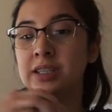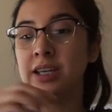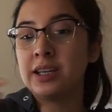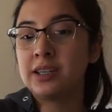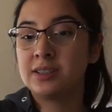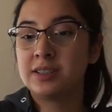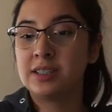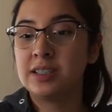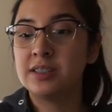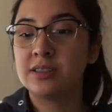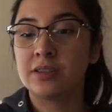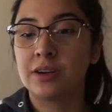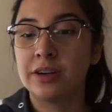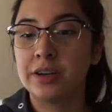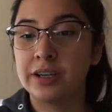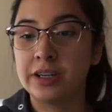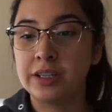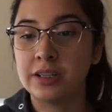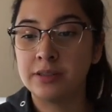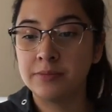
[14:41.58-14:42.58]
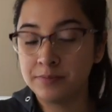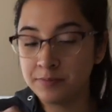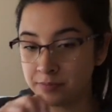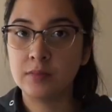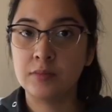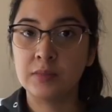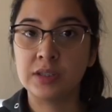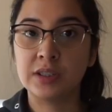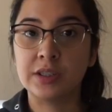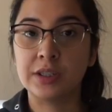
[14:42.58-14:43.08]
TXT, is already
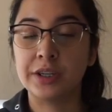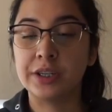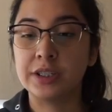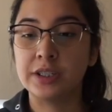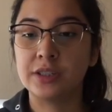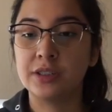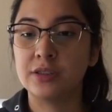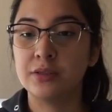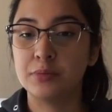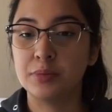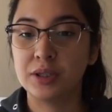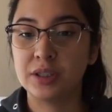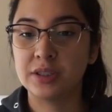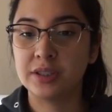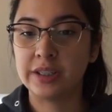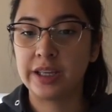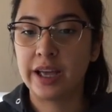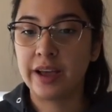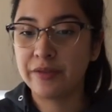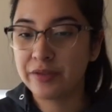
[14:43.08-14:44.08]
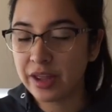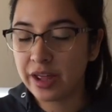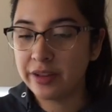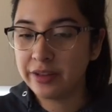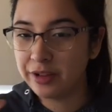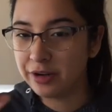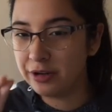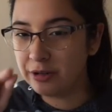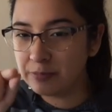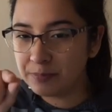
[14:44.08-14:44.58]
mysterious too because they have
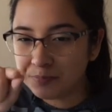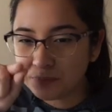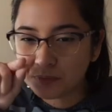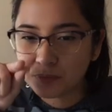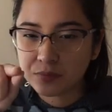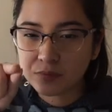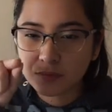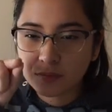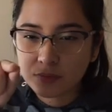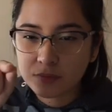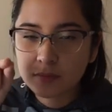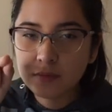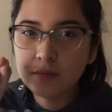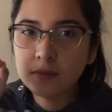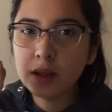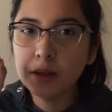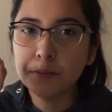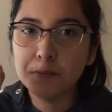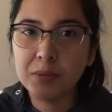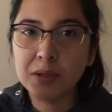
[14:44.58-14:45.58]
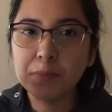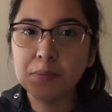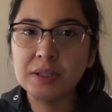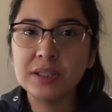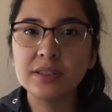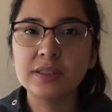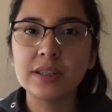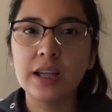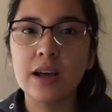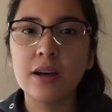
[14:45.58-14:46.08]
that little
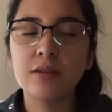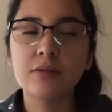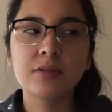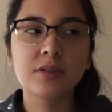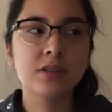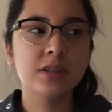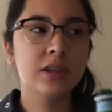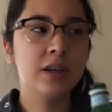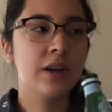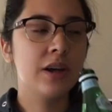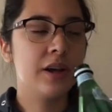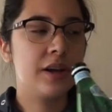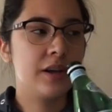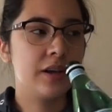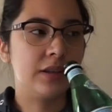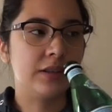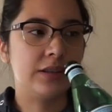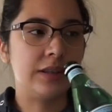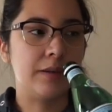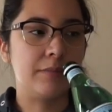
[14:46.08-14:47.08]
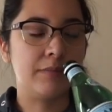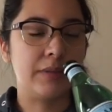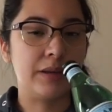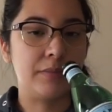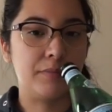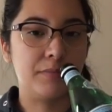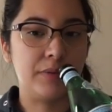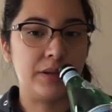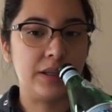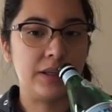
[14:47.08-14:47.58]
beeping sound that
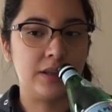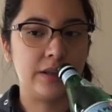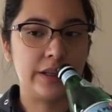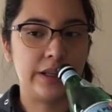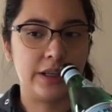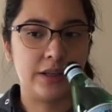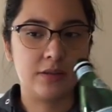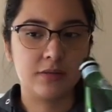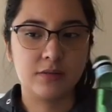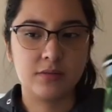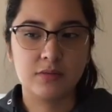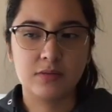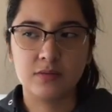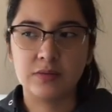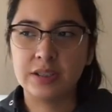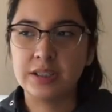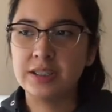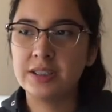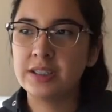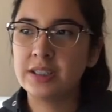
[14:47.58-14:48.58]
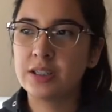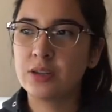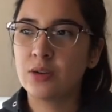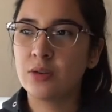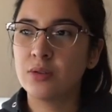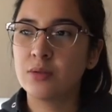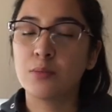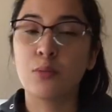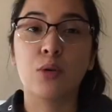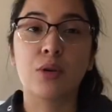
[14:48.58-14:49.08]
might be like, what is it,
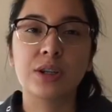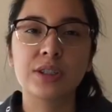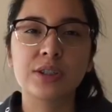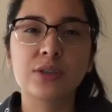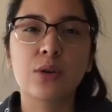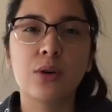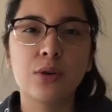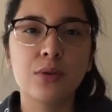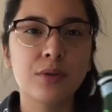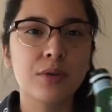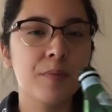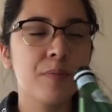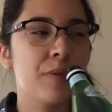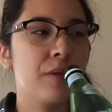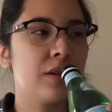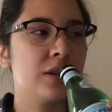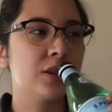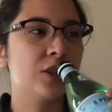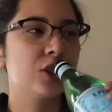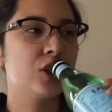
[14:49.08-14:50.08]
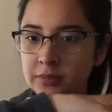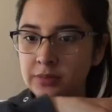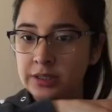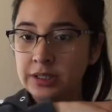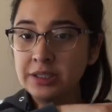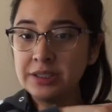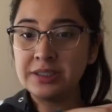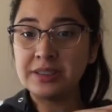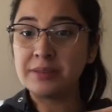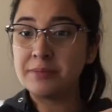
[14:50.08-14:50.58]
Morse code?
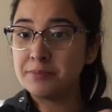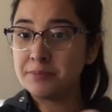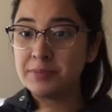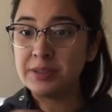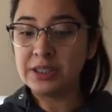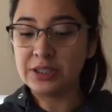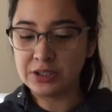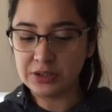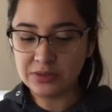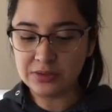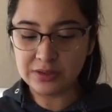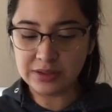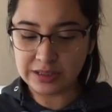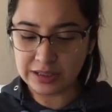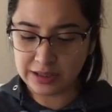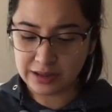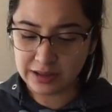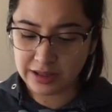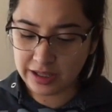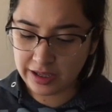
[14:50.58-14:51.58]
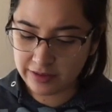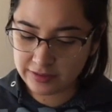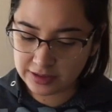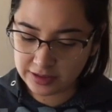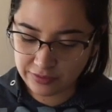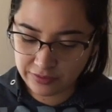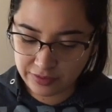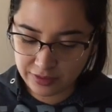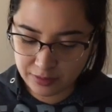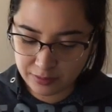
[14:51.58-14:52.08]
These are some big shoes that they have
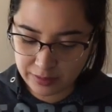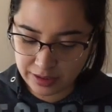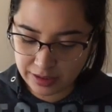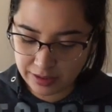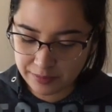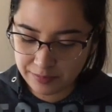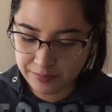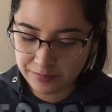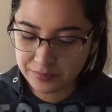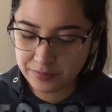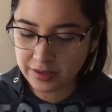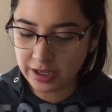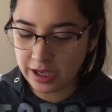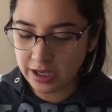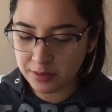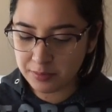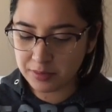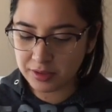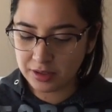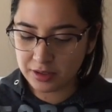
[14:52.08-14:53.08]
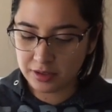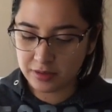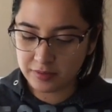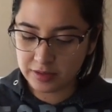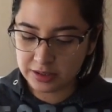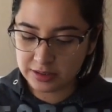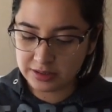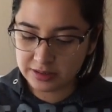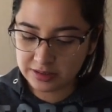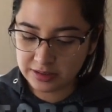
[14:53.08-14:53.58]
to fill, man. I'd be
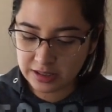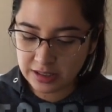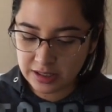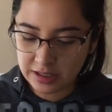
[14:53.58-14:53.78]
nervous.